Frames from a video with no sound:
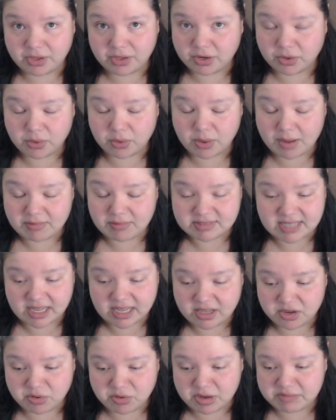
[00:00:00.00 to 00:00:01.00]
I was like,
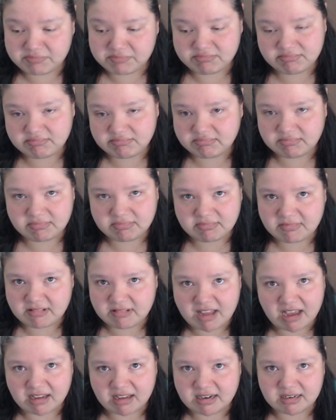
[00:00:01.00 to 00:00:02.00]
you know what, I'm
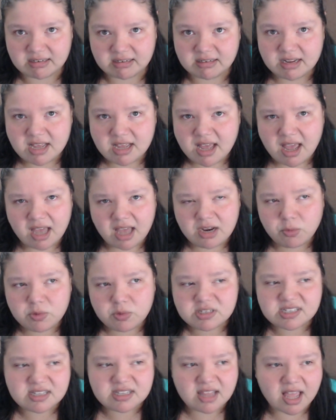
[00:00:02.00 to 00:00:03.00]
not gonna. And it
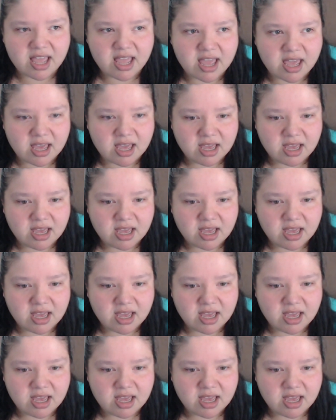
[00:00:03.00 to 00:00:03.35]
wasn't like